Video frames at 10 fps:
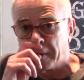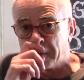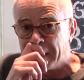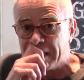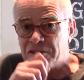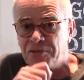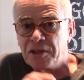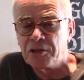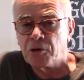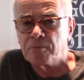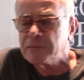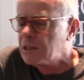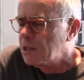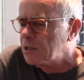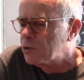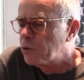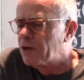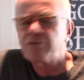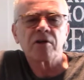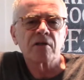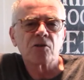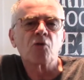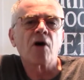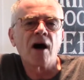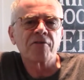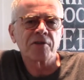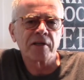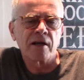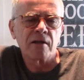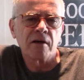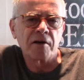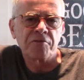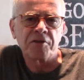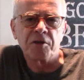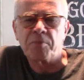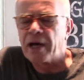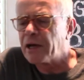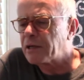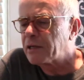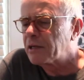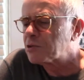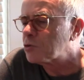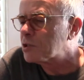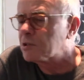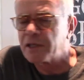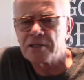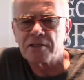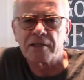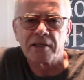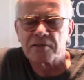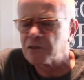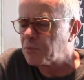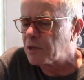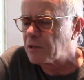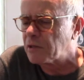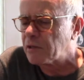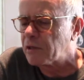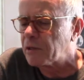the last video. Don't often get a lot of feedback, so it's nice to get something.